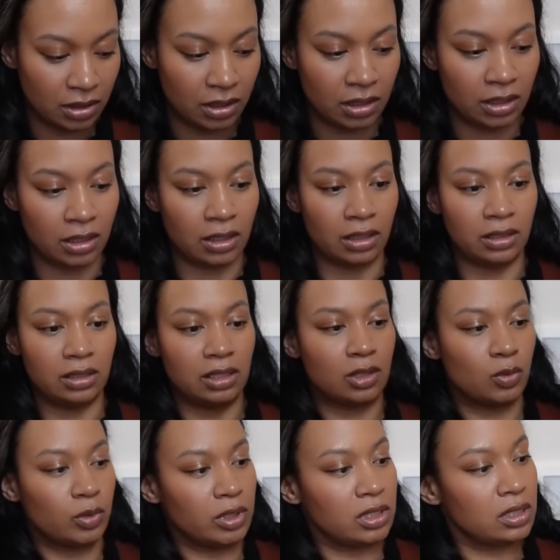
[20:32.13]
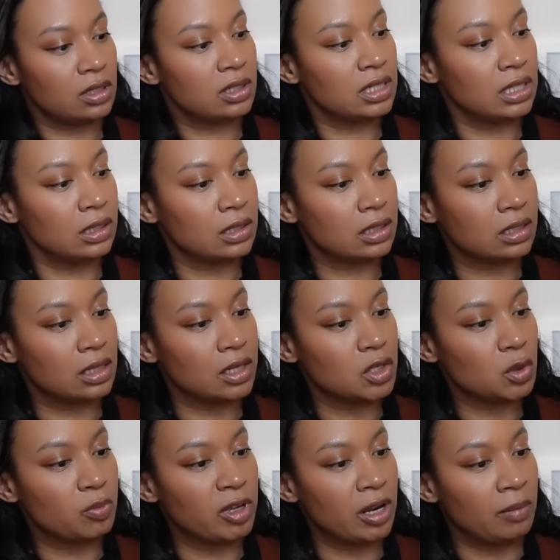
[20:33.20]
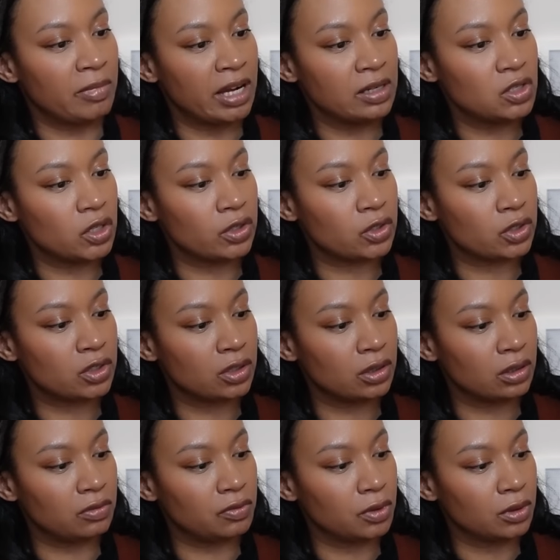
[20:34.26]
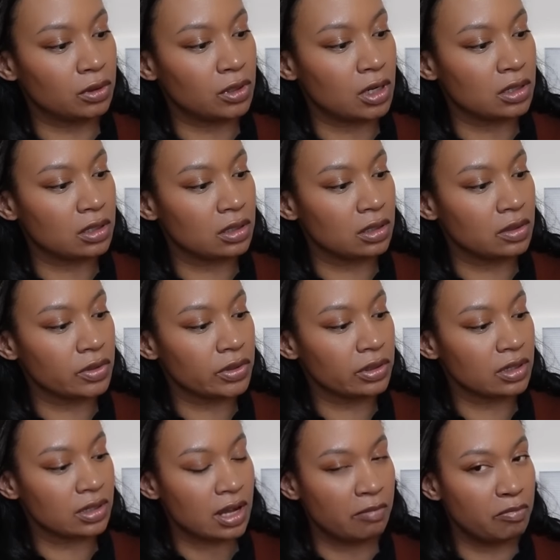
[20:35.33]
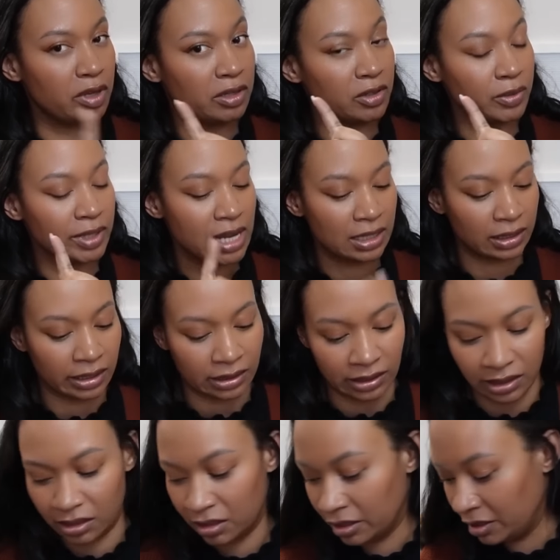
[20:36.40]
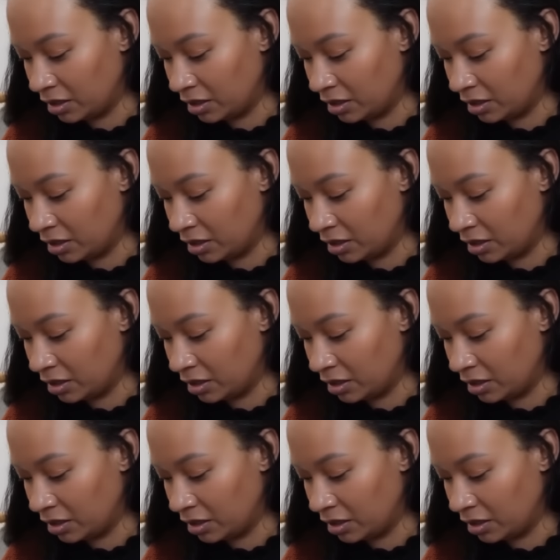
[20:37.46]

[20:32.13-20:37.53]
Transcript: And this one is 10 stitch, but I might change it to full cross stitch because I've been doing that lately.